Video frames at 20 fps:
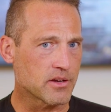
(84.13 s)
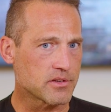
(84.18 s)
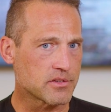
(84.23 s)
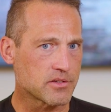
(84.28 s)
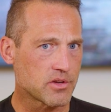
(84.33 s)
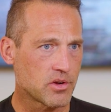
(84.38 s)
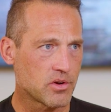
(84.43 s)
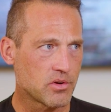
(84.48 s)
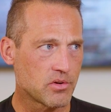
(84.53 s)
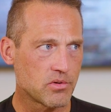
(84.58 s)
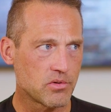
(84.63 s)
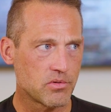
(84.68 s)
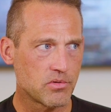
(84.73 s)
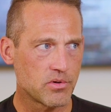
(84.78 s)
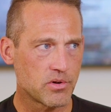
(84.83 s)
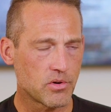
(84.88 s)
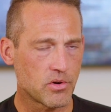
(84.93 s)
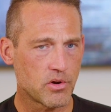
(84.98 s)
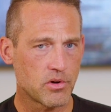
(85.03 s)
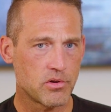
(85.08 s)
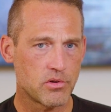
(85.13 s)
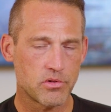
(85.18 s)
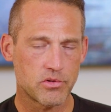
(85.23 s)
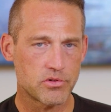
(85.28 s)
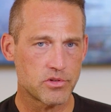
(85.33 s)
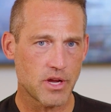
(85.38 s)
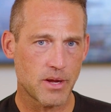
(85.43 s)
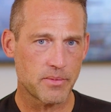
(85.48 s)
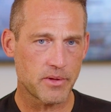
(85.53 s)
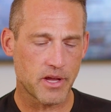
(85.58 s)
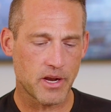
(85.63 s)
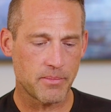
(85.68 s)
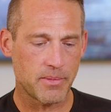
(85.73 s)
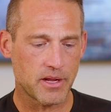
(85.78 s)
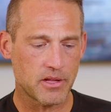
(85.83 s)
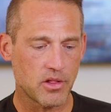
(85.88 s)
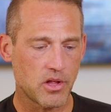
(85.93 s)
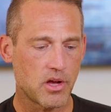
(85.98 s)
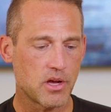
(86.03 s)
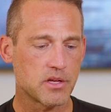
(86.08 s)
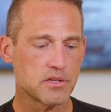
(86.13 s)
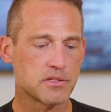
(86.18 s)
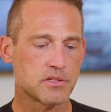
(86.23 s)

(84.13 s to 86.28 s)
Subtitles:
So in order to do their job, they got to make laws.